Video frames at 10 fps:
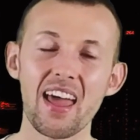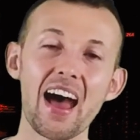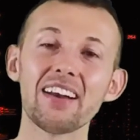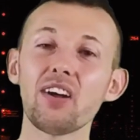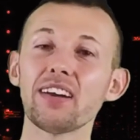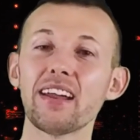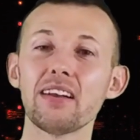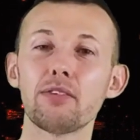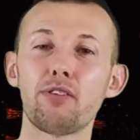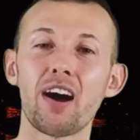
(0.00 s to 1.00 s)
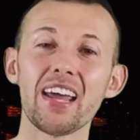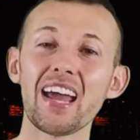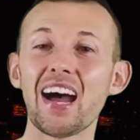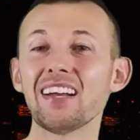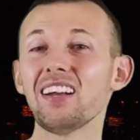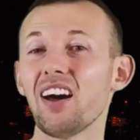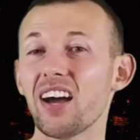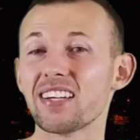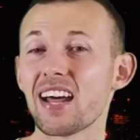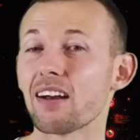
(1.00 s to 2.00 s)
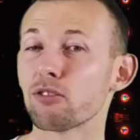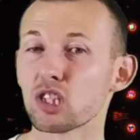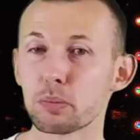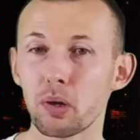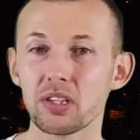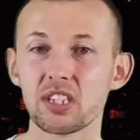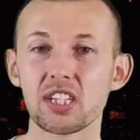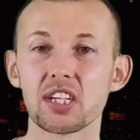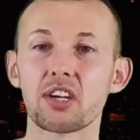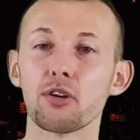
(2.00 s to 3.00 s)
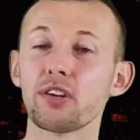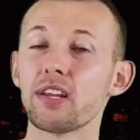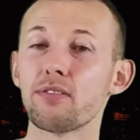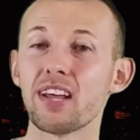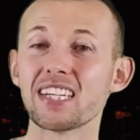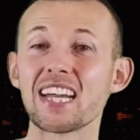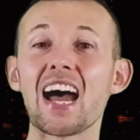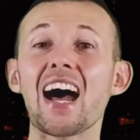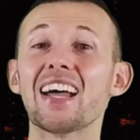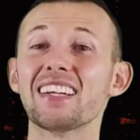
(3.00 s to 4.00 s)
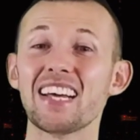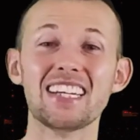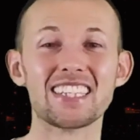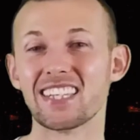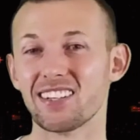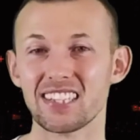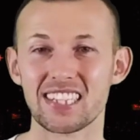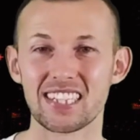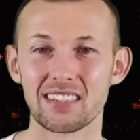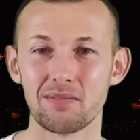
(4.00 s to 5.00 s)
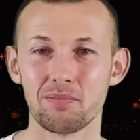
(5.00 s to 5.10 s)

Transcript: and identify, analyze and respond to security events and incidents.